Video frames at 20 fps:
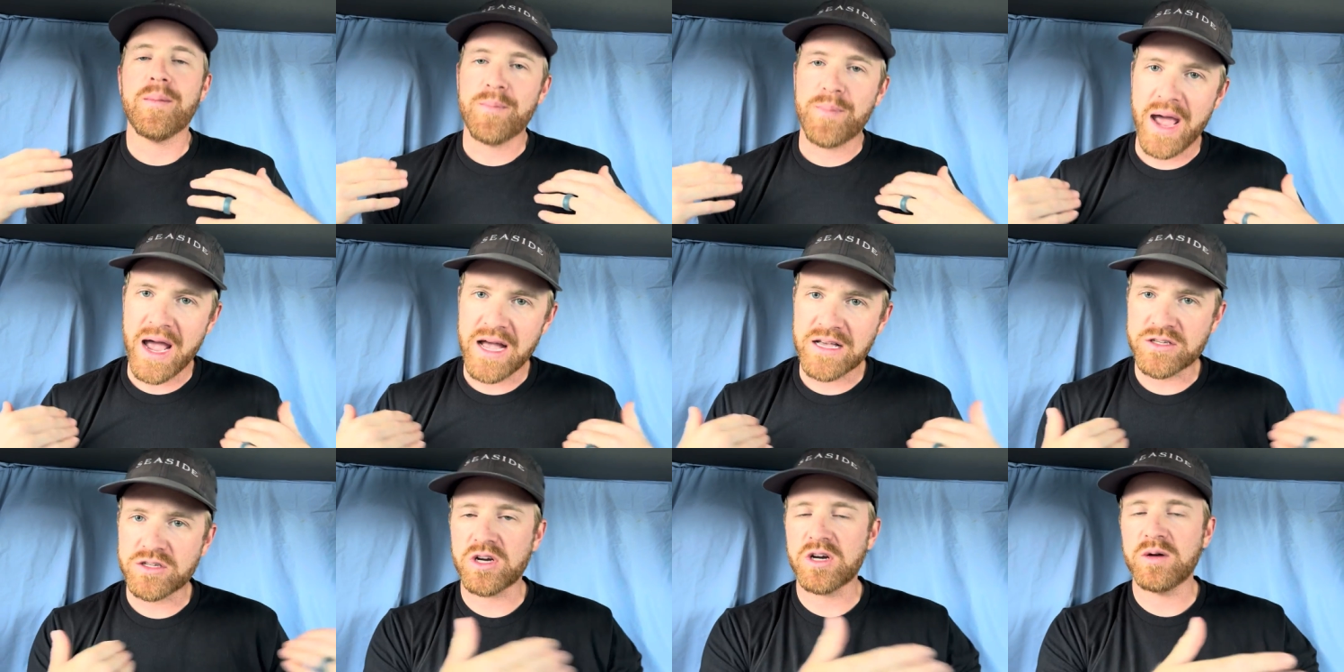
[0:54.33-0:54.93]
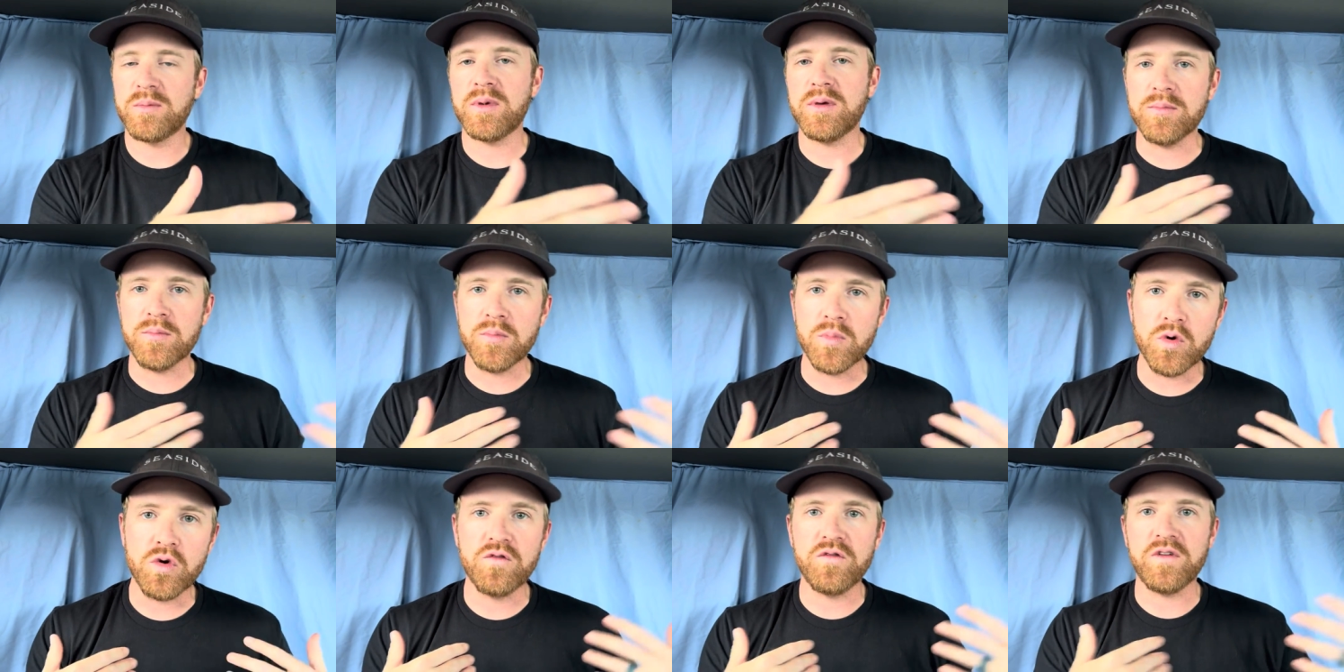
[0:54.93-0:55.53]
bass are going to be
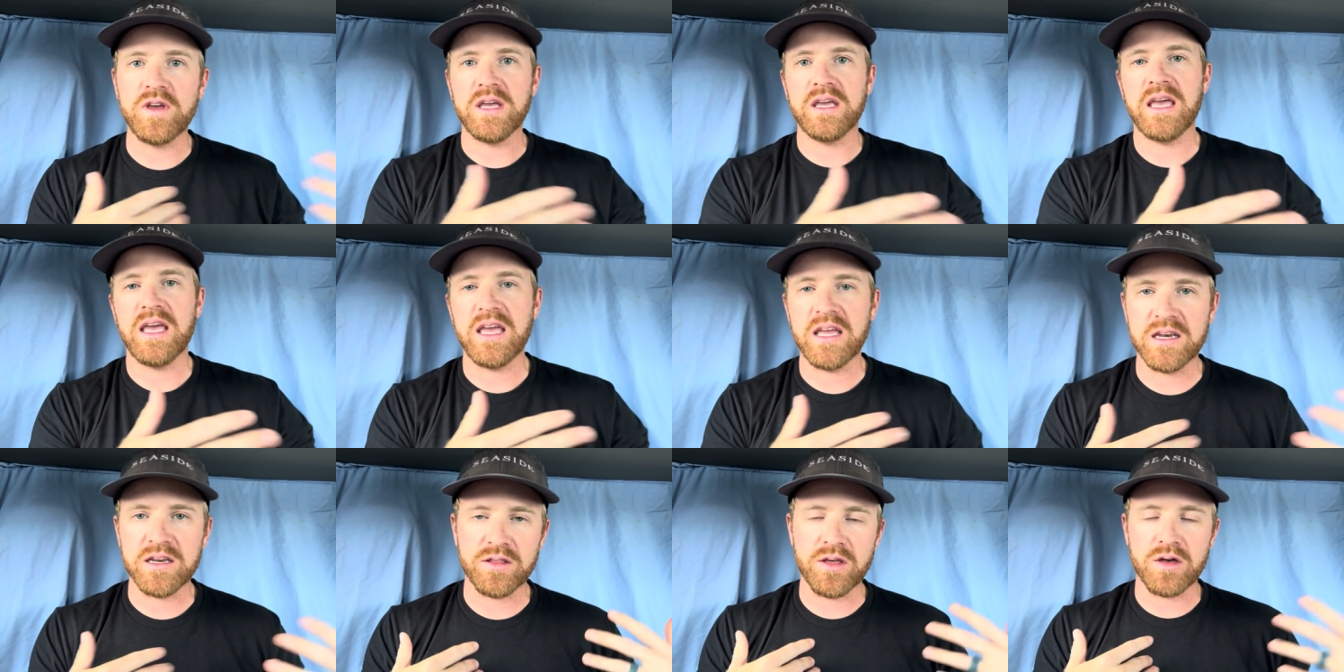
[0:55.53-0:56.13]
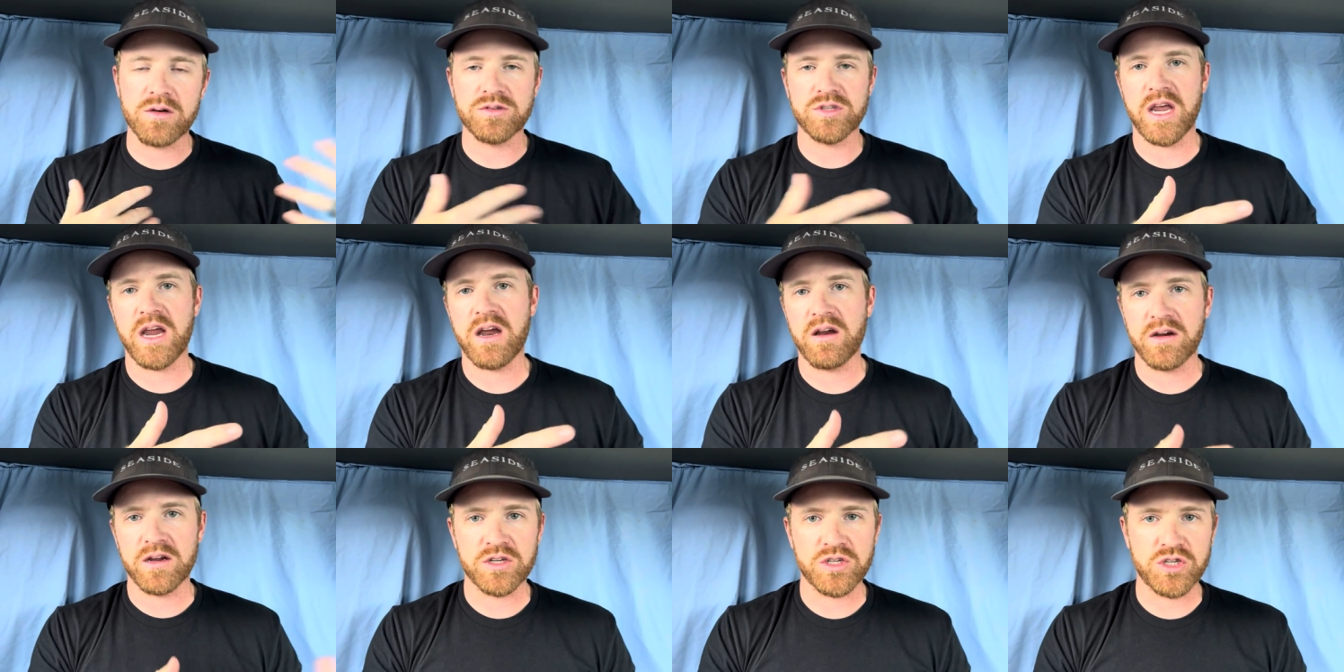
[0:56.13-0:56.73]
moving into those
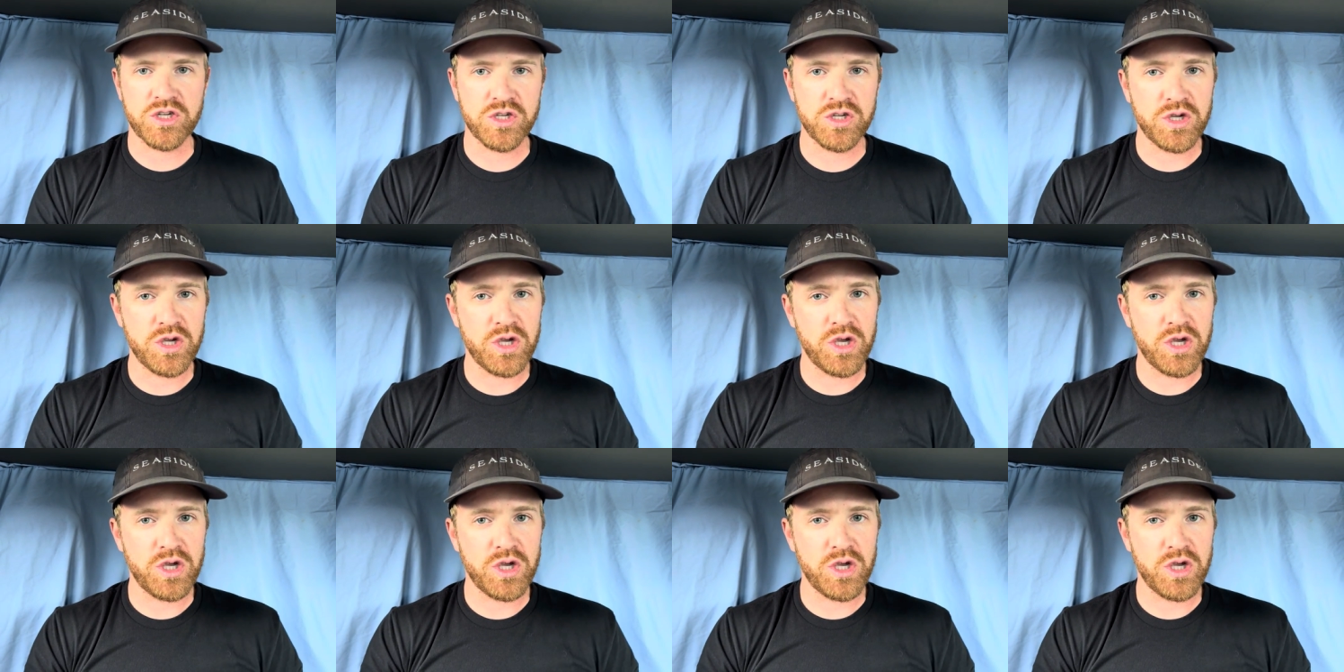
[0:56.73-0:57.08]
areas.